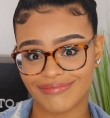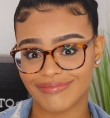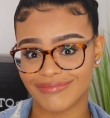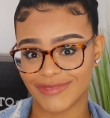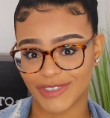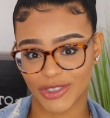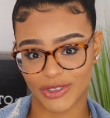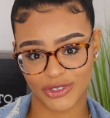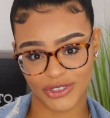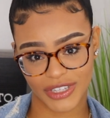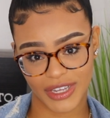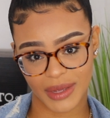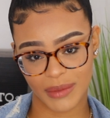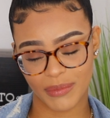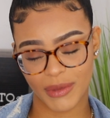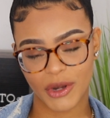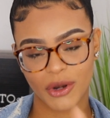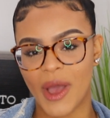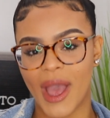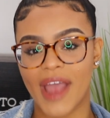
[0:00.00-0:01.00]
no sé.
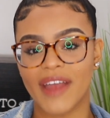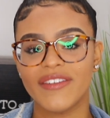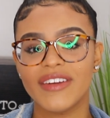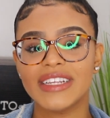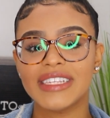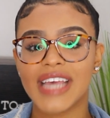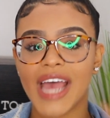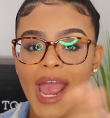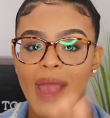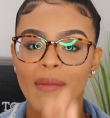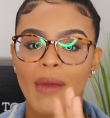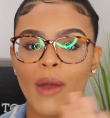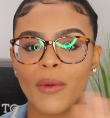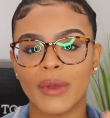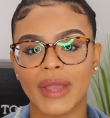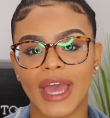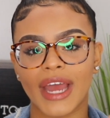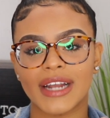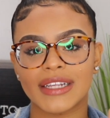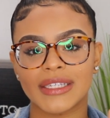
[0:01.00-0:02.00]
Pero every time I
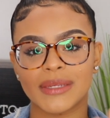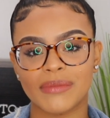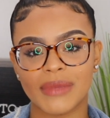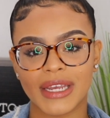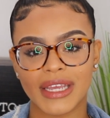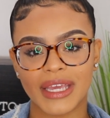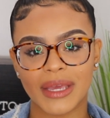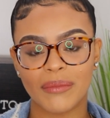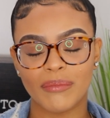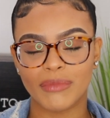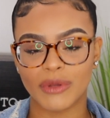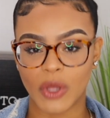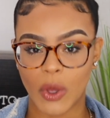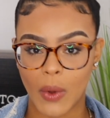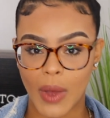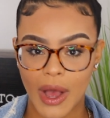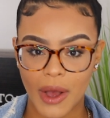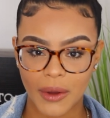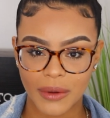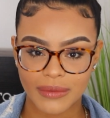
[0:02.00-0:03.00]
would get a Dominican
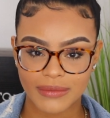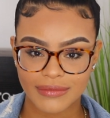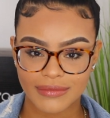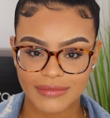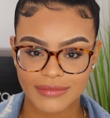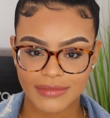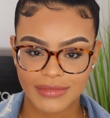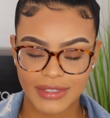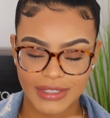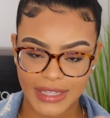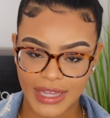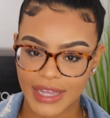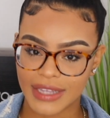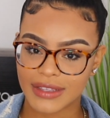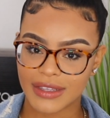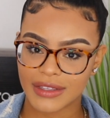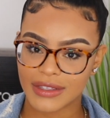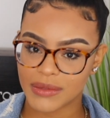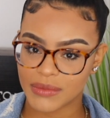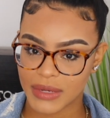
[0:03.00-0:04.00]
blowout, in,
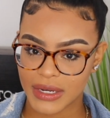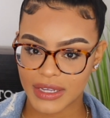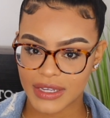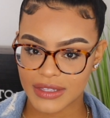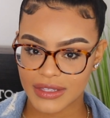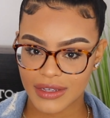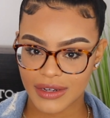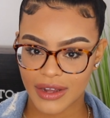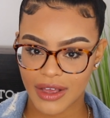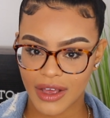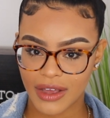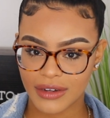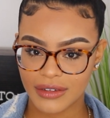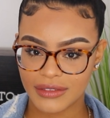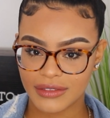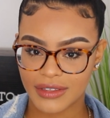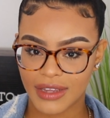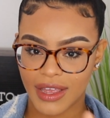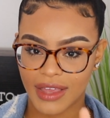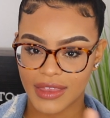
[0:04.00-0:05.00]
like, the Dominican
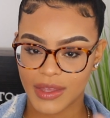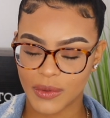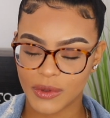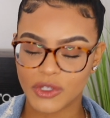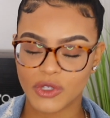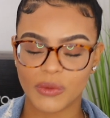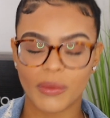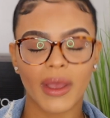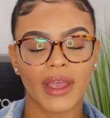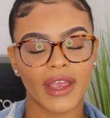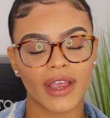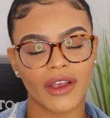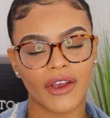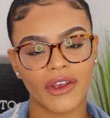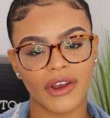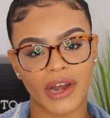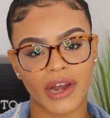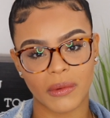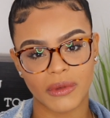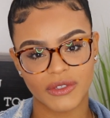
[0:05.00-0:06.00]
salon, and they would do my hair,
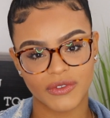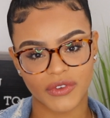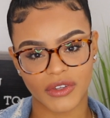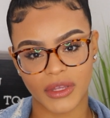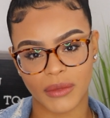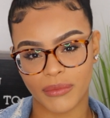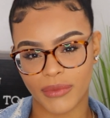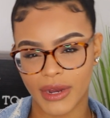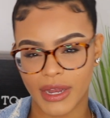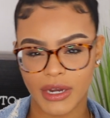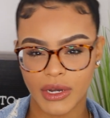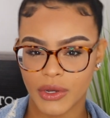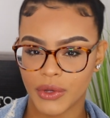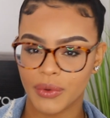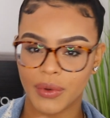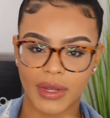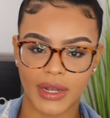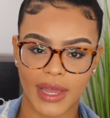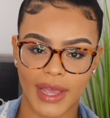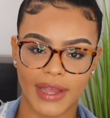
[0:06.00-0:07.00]
was feeling brand
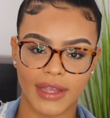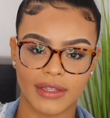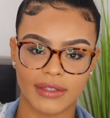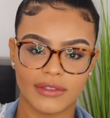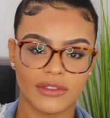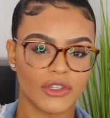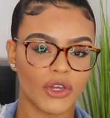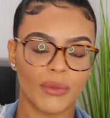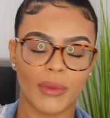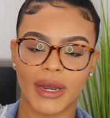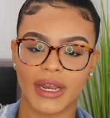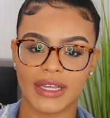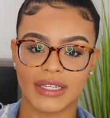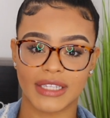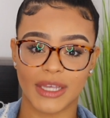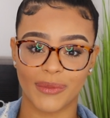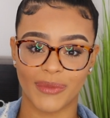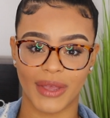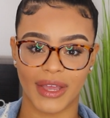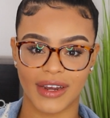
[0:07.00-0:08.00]
new, and, like, nobody could
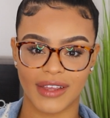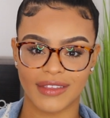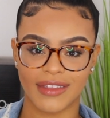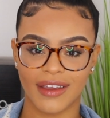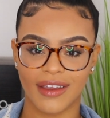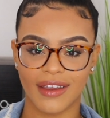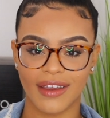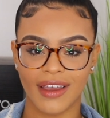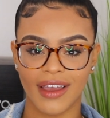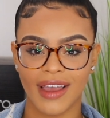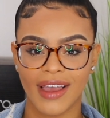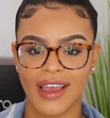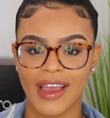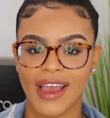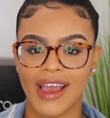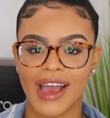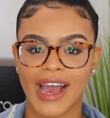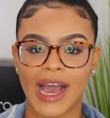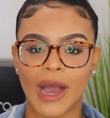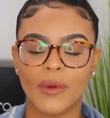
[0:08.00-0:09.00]
tell me anything,
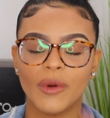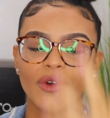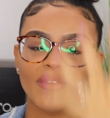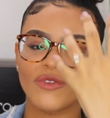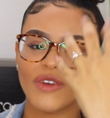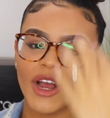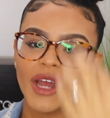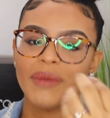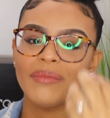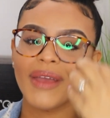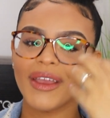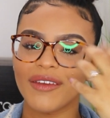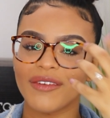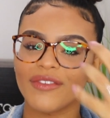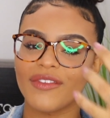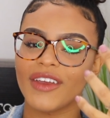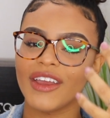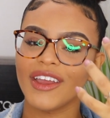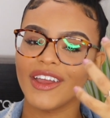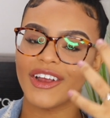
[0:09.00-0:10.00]
I would run my
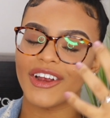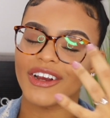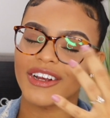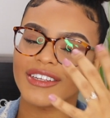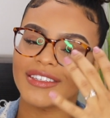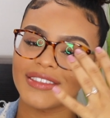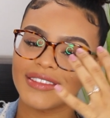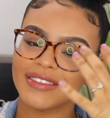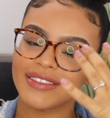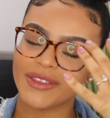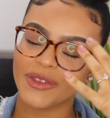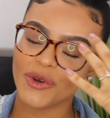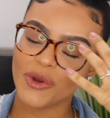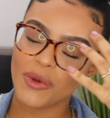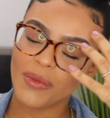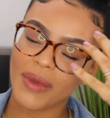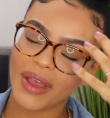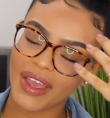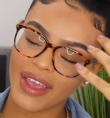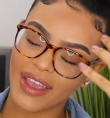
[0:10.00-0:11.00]
fingers through
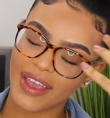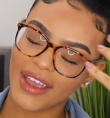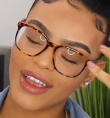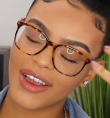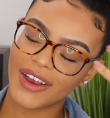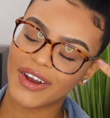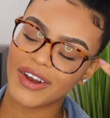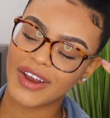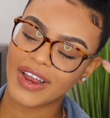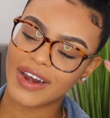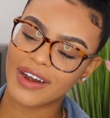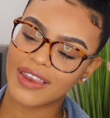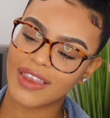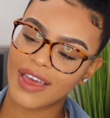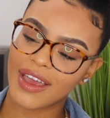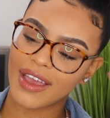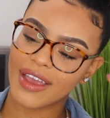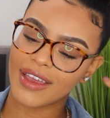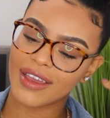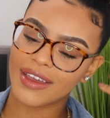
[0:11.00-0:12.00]
my hair and
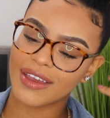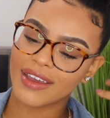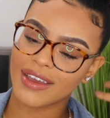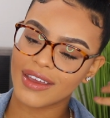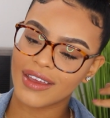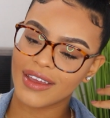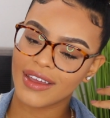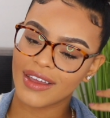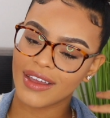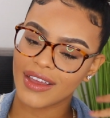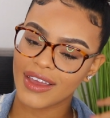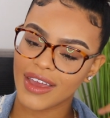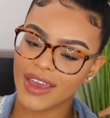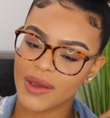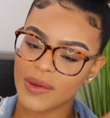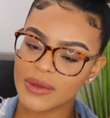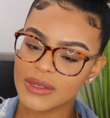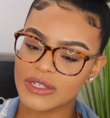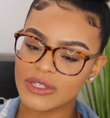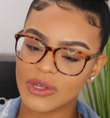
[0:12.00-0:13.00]
like
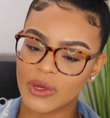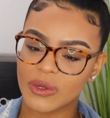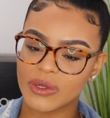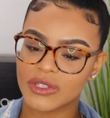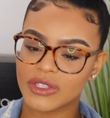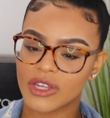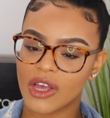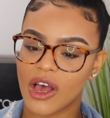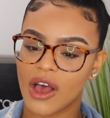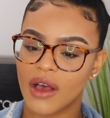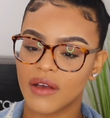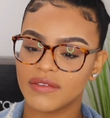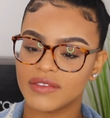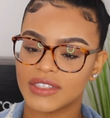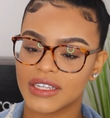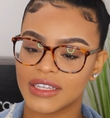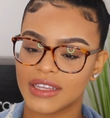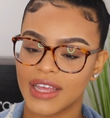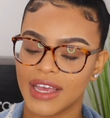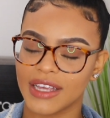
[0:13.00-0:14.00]
it was so
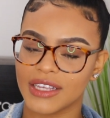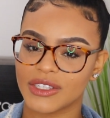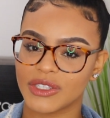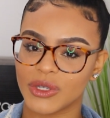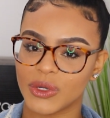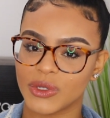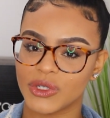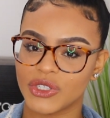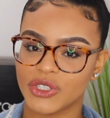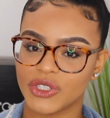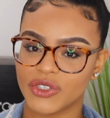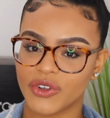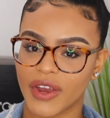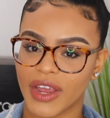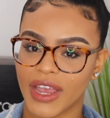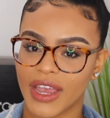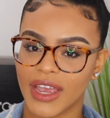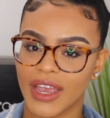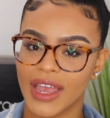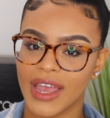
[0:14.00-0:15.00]
soft and like so
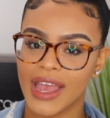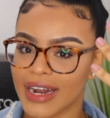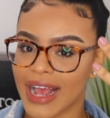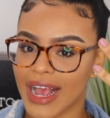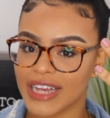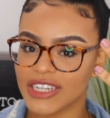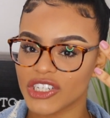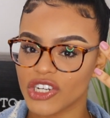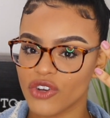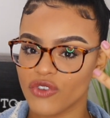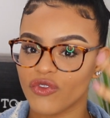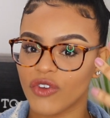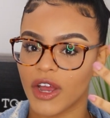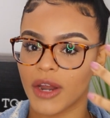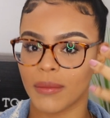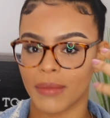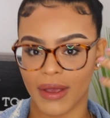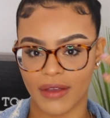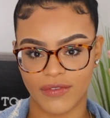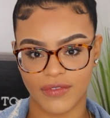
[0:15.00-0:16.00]
straight, and actually
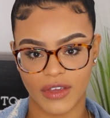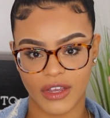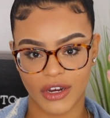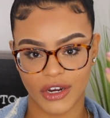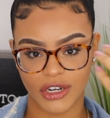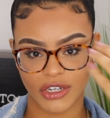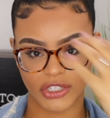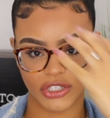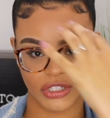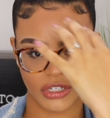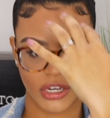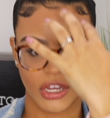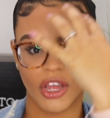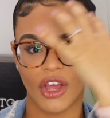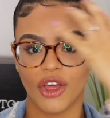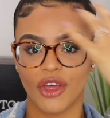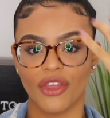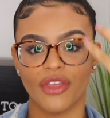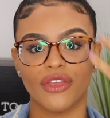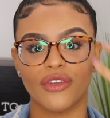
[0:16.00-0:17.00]
run my fingers
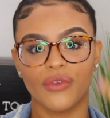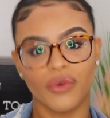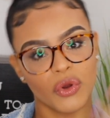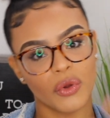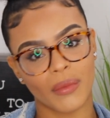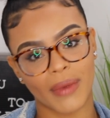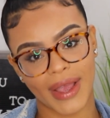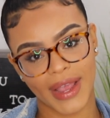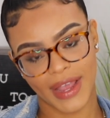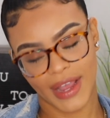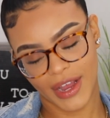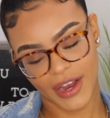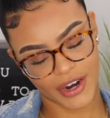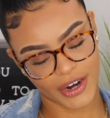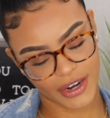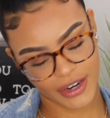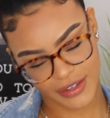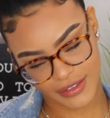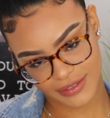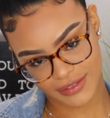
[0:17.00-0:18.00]
through my
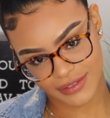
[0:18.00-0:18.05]
hair.